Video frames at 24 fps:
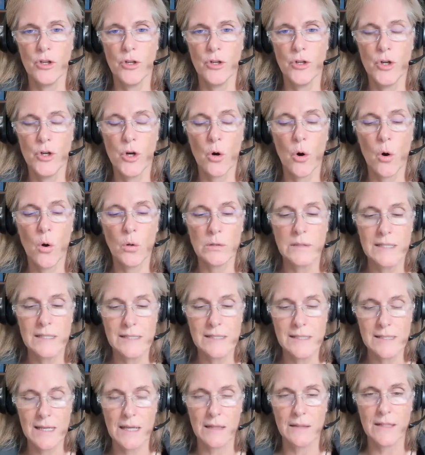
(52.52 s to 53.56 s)
you're only
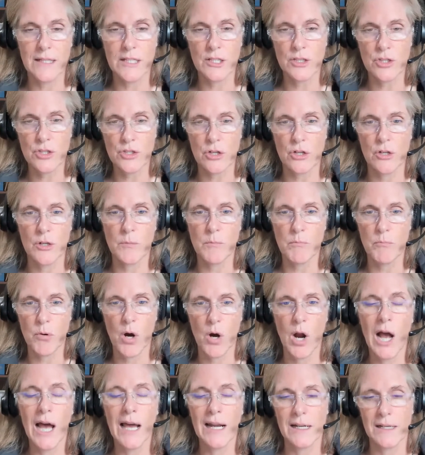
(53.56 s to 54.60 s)
selling certain
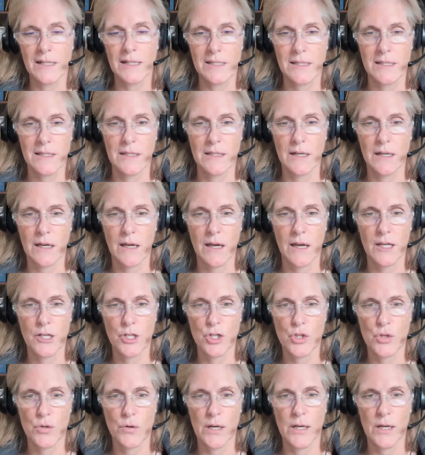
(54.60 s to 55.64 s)
products in a
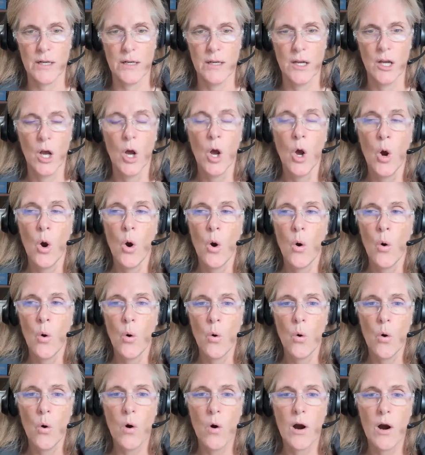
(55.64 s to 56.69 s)
country,
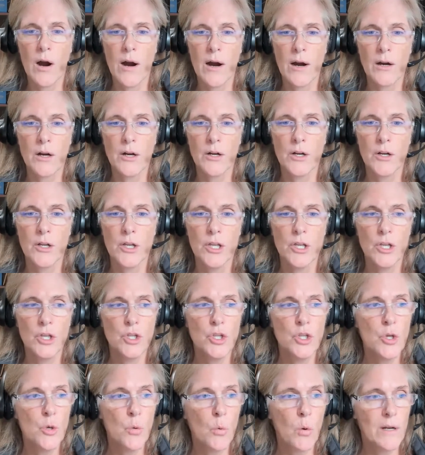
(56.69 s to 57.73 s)
or
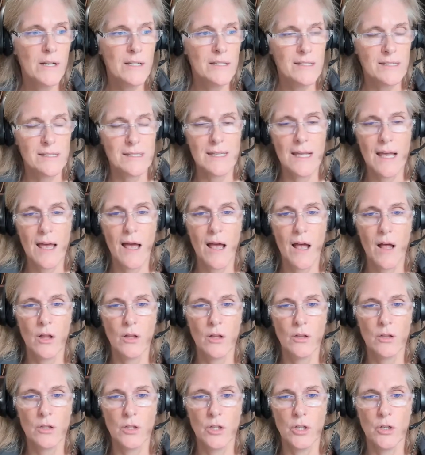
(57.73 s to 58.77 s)
you want to
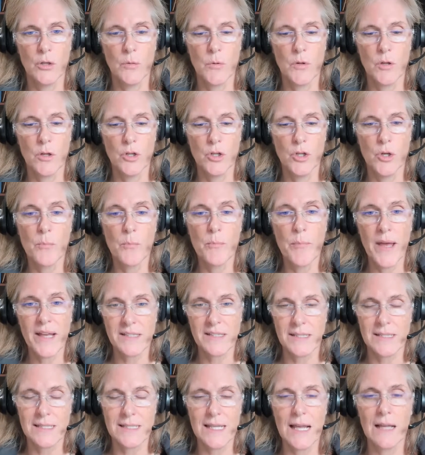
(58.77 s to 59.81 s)
sell your
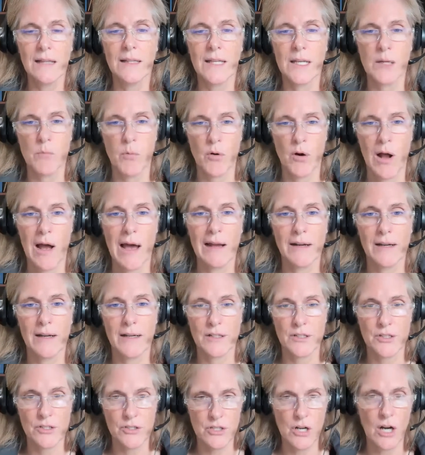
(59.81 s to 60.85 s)
best-selling
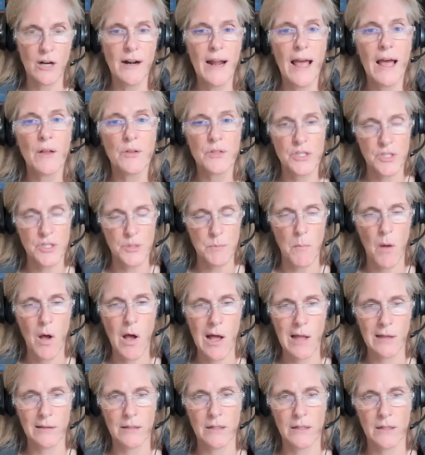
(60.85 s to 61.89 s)
products, start out
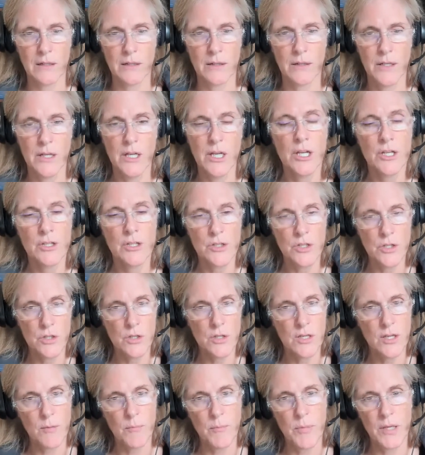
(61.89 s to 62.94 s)
smaller. So you
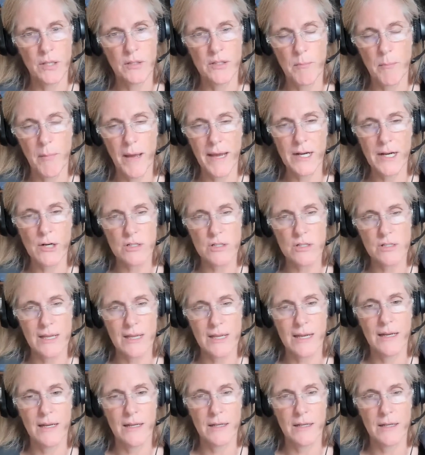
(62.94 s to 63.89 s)
can build a microsite